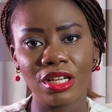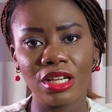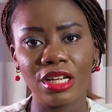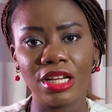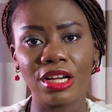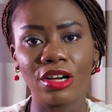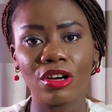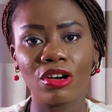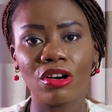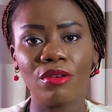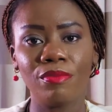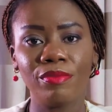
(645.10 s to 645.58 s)

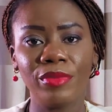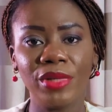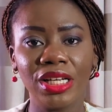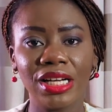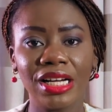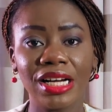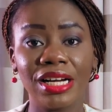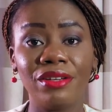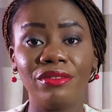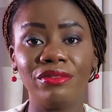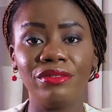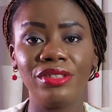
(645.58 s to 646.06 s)
a company
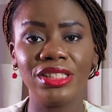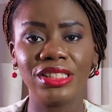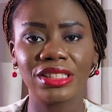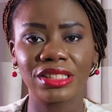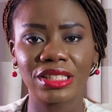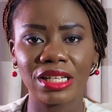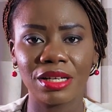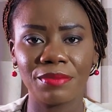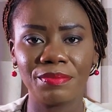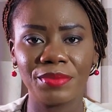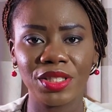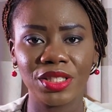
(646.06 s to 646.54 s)
can raise
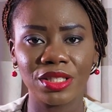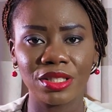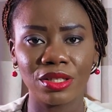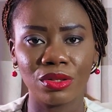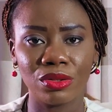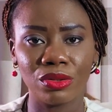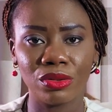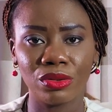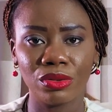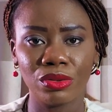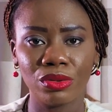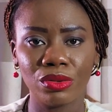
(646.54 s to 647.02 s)

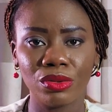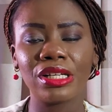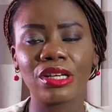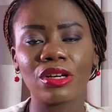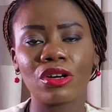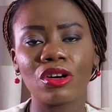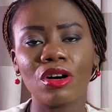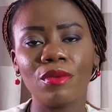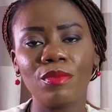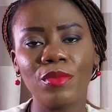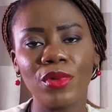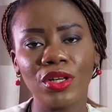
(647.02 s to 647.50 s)
capital. The
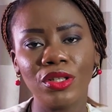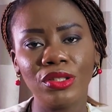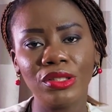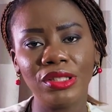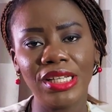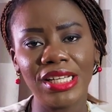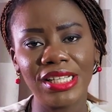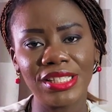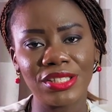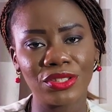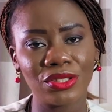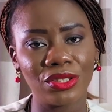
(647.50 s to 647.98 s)

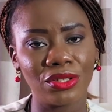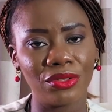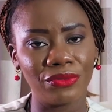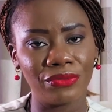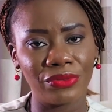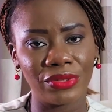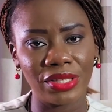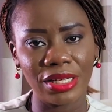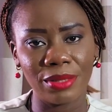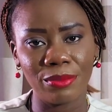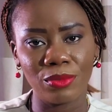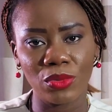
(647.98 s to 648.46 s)
commonest of
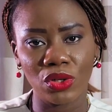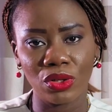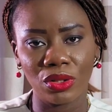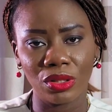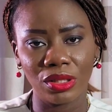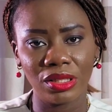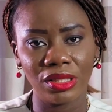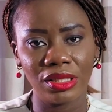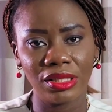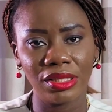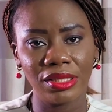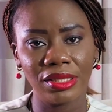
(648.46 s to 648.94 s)
them
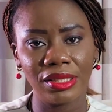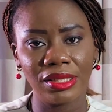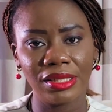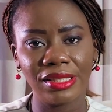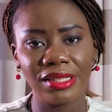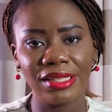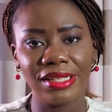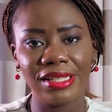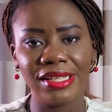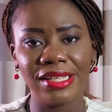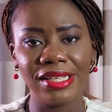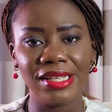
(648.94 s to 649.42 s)
all
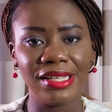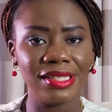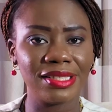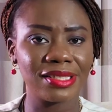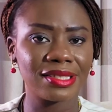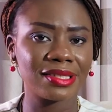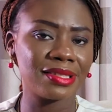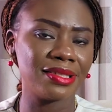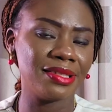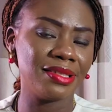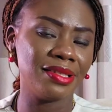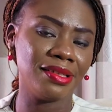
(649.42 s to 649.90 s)

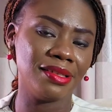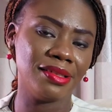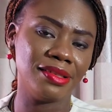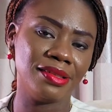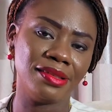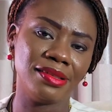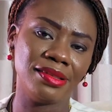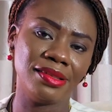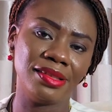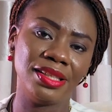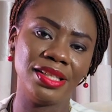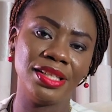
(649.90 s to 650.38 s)
is
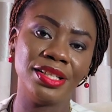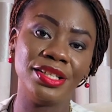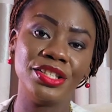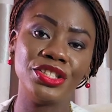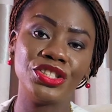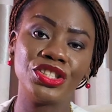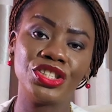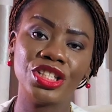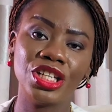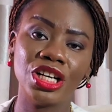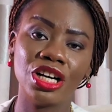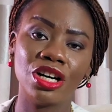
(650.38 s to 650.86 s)
the
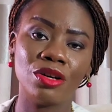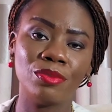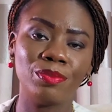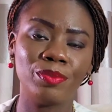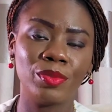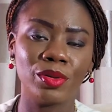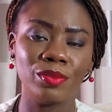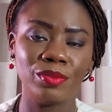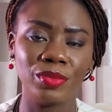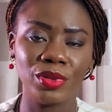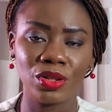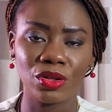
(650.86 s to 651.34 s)
initial
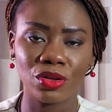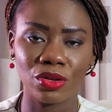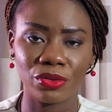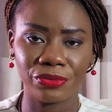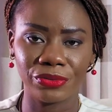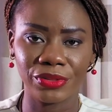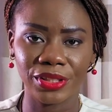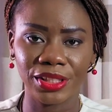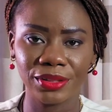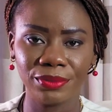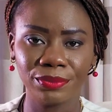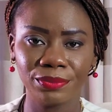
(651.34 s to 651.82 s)
public
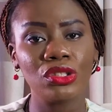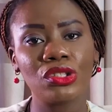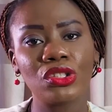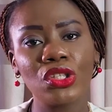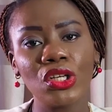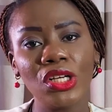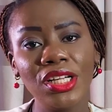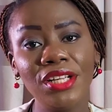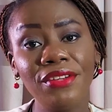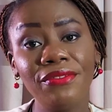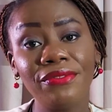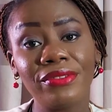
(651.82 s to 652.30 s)
offer. So
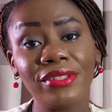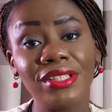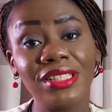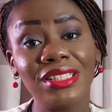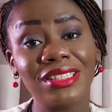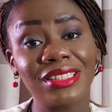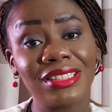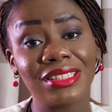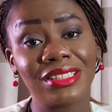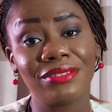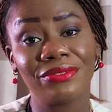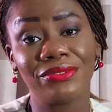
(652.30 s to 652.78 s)
if
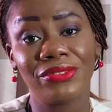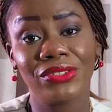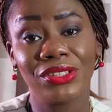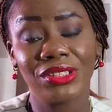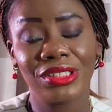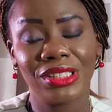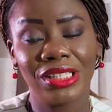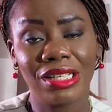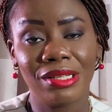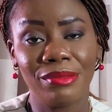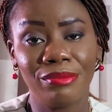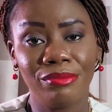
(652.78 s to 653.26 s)
this is the
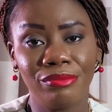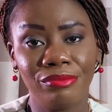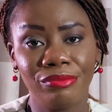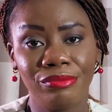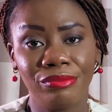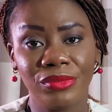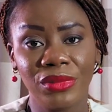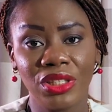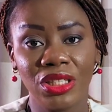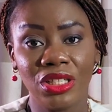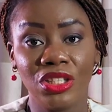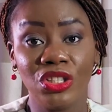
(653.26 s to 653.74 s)
first time
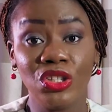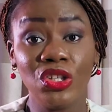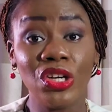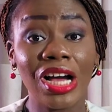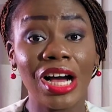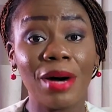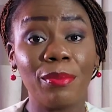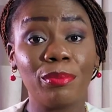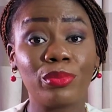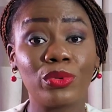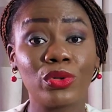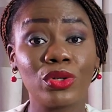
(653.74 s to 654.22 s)
you're
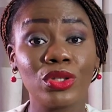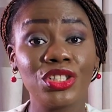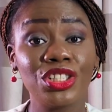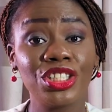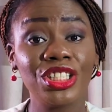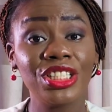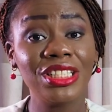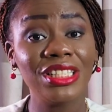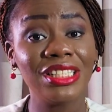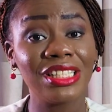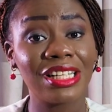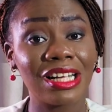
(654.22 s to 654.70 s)

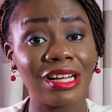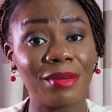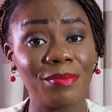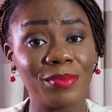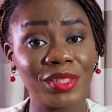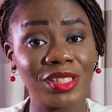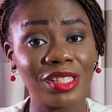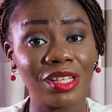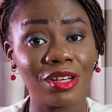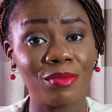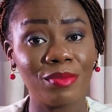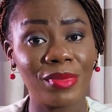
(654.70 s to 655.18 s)
approaching the
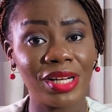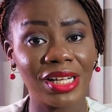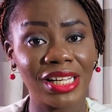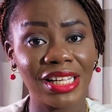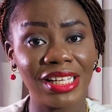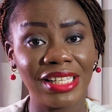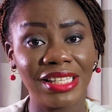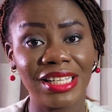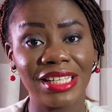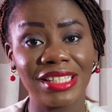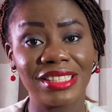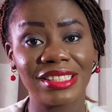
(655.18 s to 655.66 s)
capital
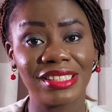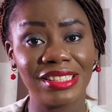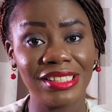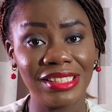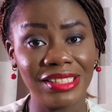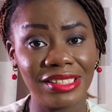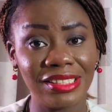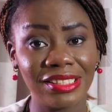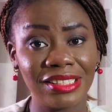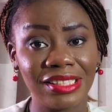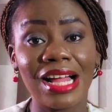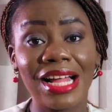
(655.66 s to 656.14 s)
market,
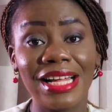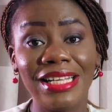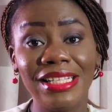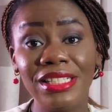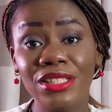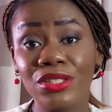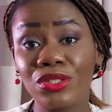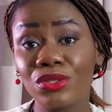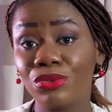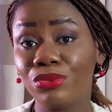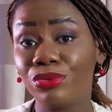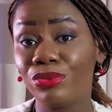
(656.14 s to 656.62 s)
see, I
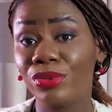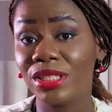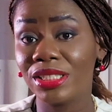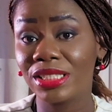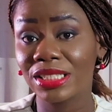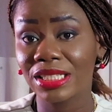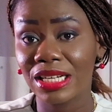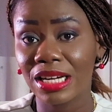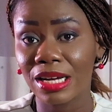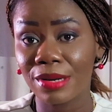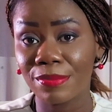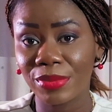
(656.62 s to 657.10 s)
need to raise
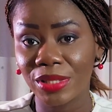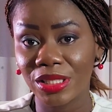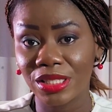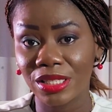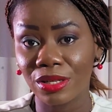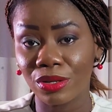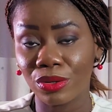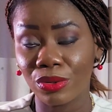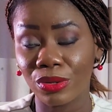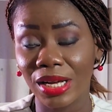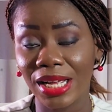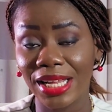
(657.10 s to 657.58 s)

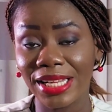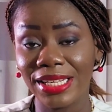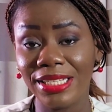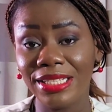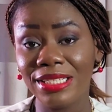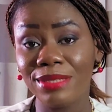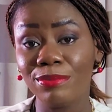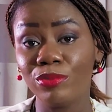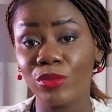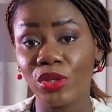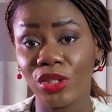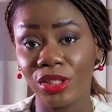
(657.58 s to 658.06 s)
capital, I
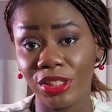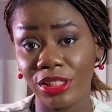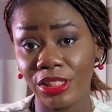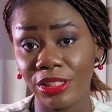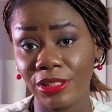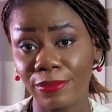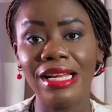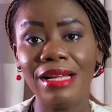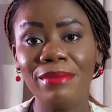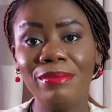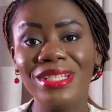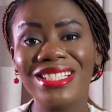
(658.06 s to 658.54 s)
need money.
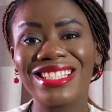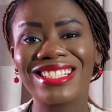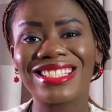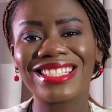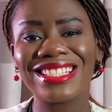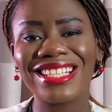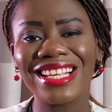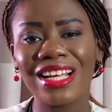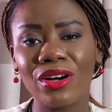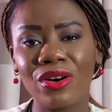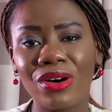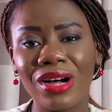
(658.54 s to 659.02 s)
Let me
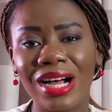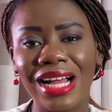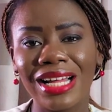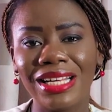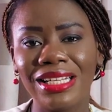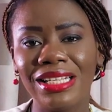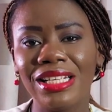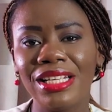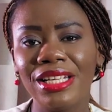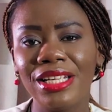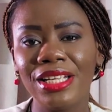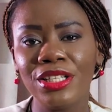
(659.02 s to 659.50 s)
sell
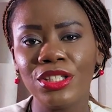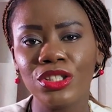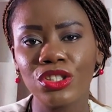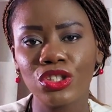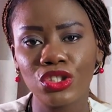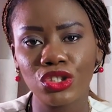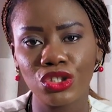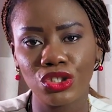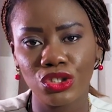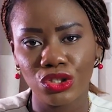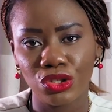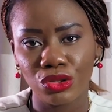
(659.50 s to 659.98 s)
an
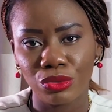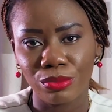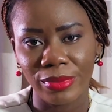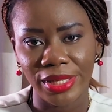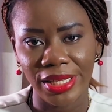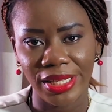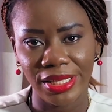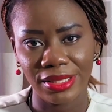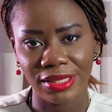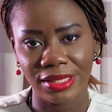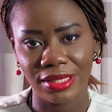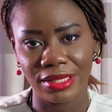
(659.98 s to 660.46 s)

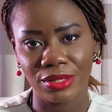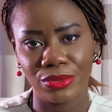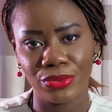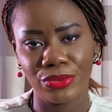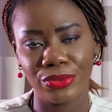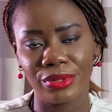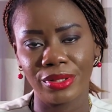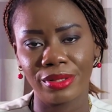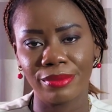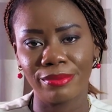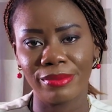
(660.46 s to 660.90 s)
instrument to the